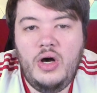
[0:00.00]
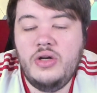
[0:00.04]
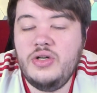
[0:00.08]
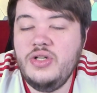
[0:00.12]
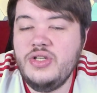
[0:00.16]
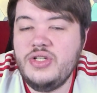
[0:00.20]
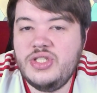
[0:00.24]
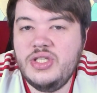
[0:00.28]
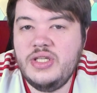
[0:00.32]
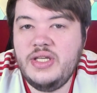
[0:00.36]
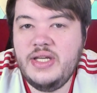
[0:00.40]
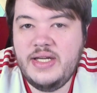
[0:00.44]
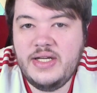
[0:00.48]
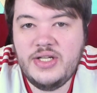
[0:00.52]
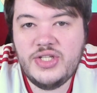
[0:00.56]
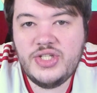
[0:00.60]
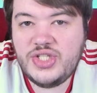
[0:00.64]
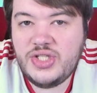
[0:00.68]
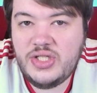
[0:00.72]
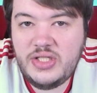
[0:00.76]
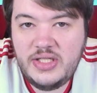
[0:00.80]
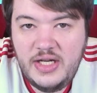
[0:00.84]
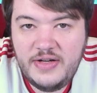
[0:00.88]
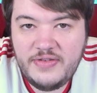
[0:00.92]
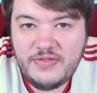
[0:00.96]
Honestly, it
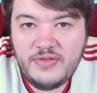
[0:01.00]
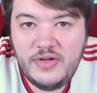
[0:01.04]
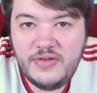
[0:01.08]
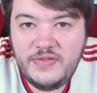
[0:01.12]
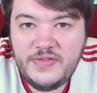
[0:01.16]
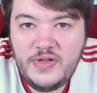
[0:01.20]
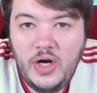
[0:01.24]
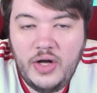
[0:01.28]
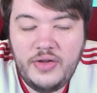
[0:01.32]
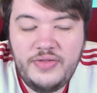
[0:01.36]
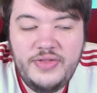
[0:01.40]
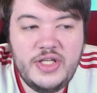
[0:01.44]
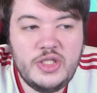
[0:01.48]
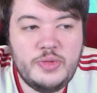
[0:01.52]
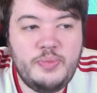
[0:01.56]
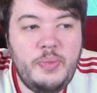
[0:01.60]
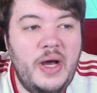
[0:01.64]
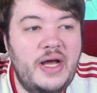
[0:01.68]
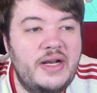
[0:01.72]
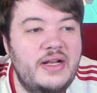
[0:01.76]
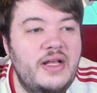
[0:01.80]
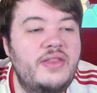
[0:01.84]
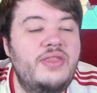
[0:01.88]
should never have got this bad,